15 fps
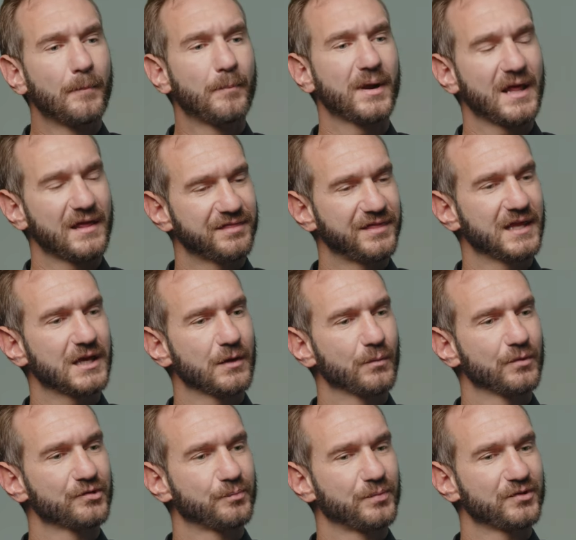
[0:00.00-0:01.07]
But I think it
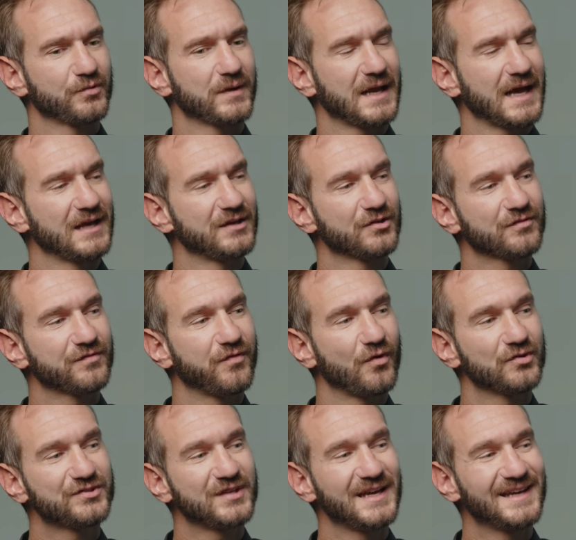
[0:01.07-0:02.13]
was between ages
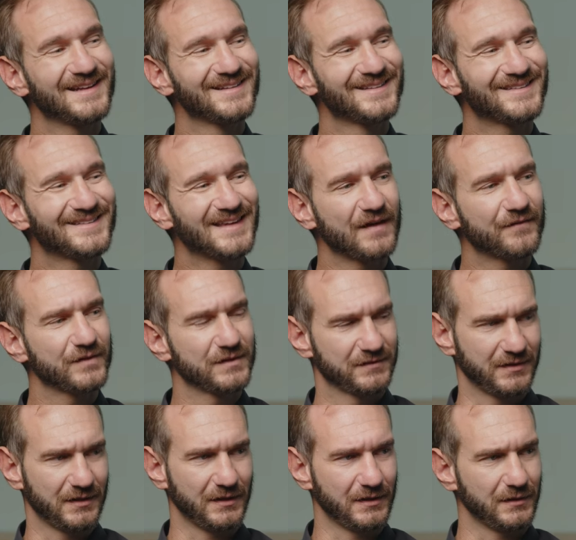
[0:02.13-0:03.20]
14 and
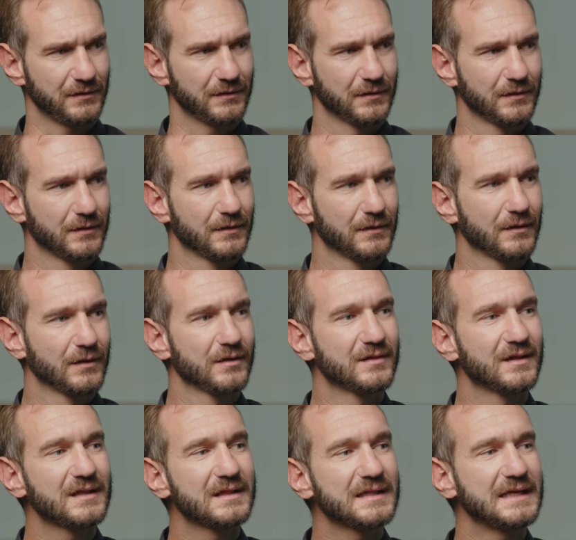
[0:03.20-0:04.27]
17,
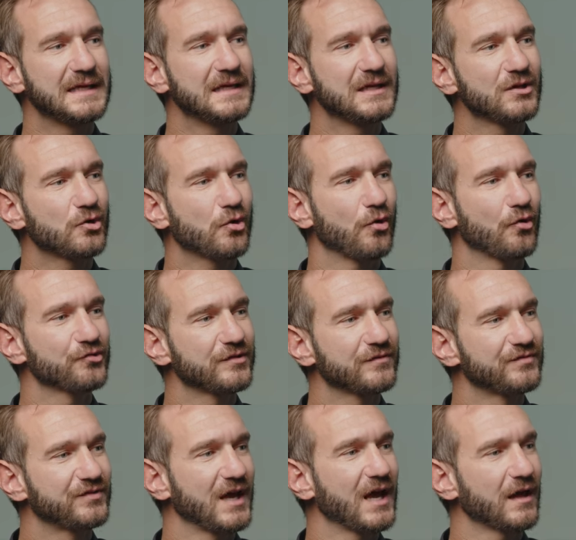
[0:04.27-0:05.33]
the leading cause
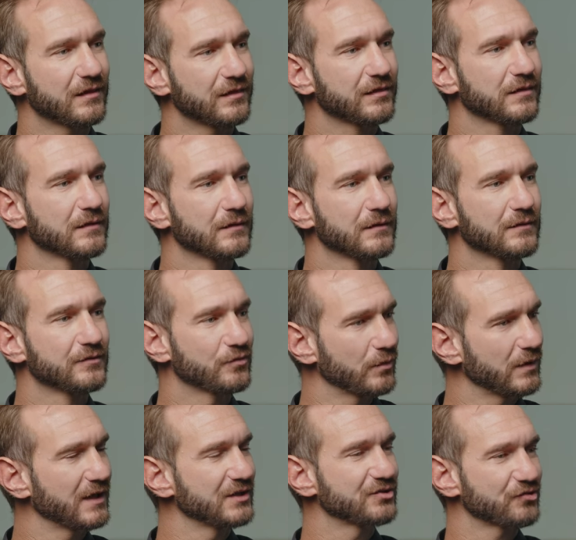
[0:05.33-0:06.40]
of death, is
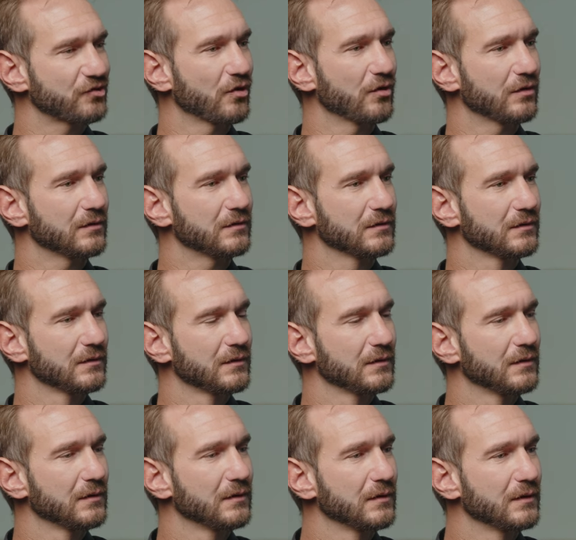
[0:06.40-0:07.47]
what I just heard, mm-hmm.
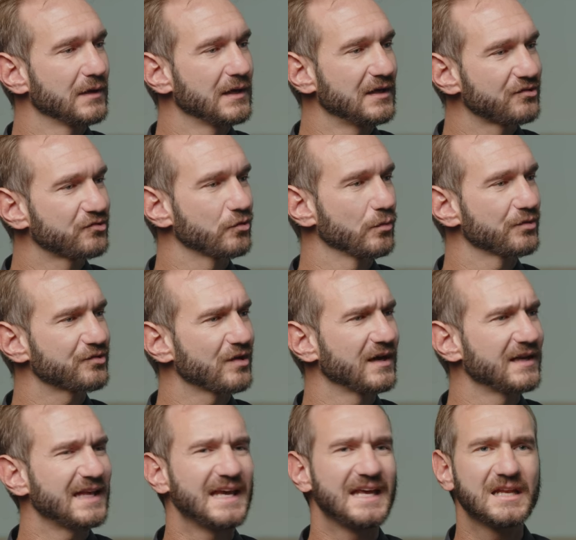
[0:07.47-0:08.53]
is
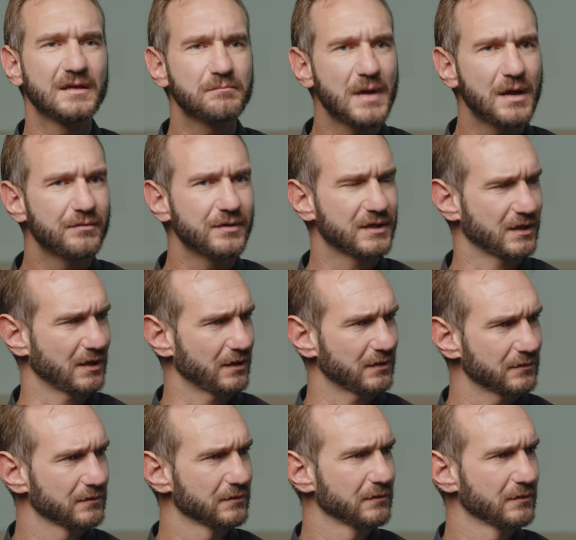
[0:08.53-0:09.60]
suicide in America.
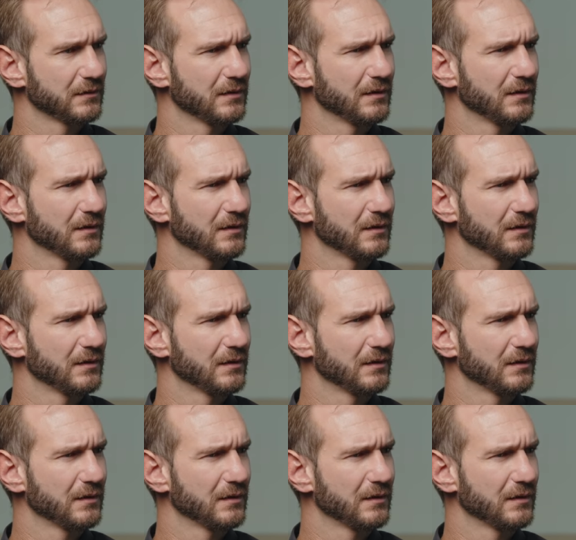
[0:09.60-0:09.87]
Yeah.